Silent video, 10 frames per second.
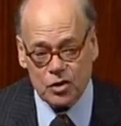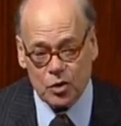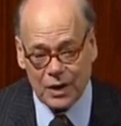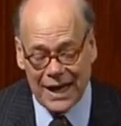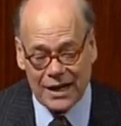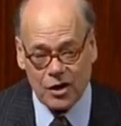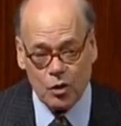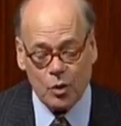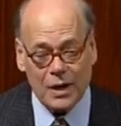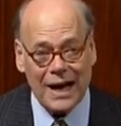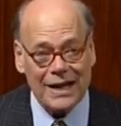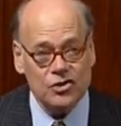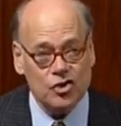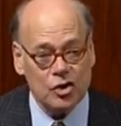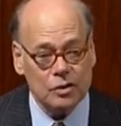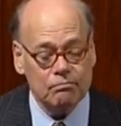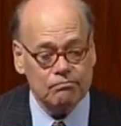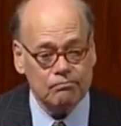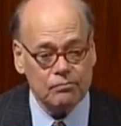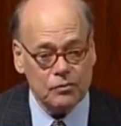you can't go to a concert,
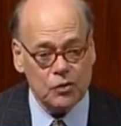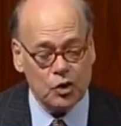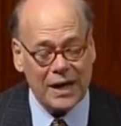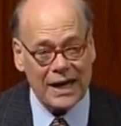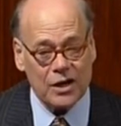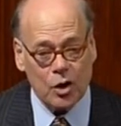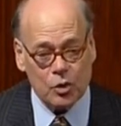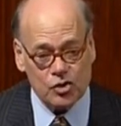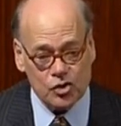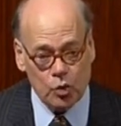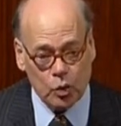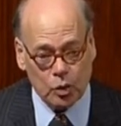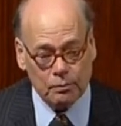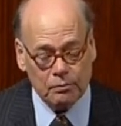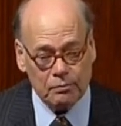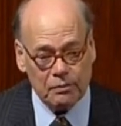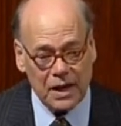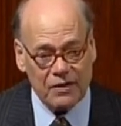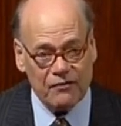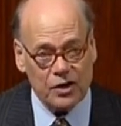you can't go to school
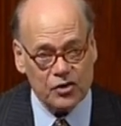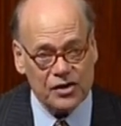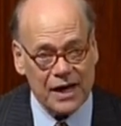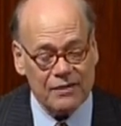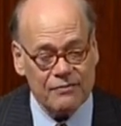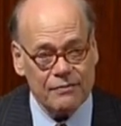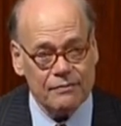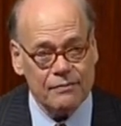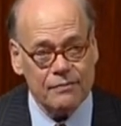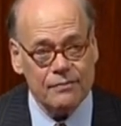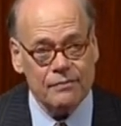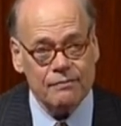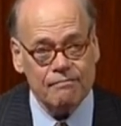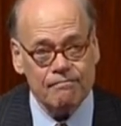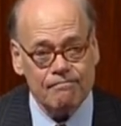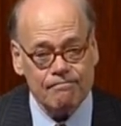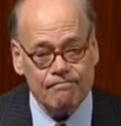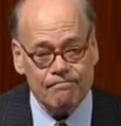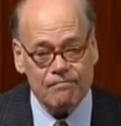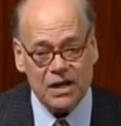and feel safe.
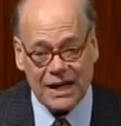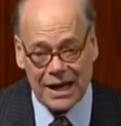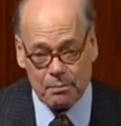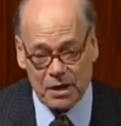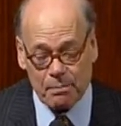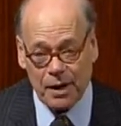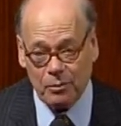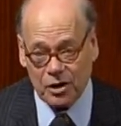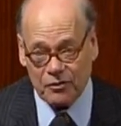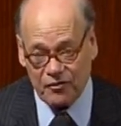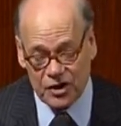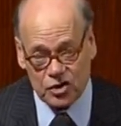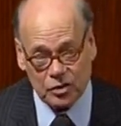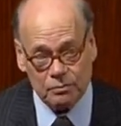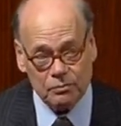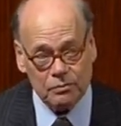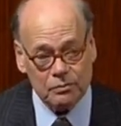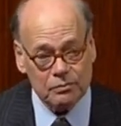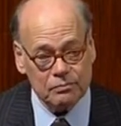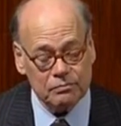You can't be a public official
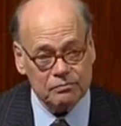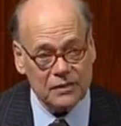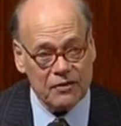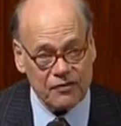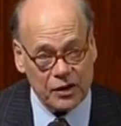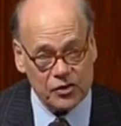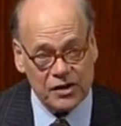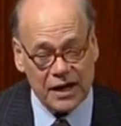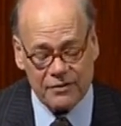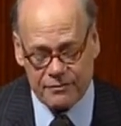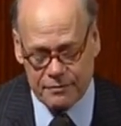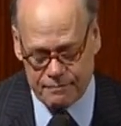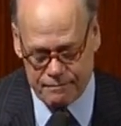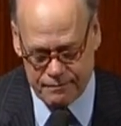and feel safe.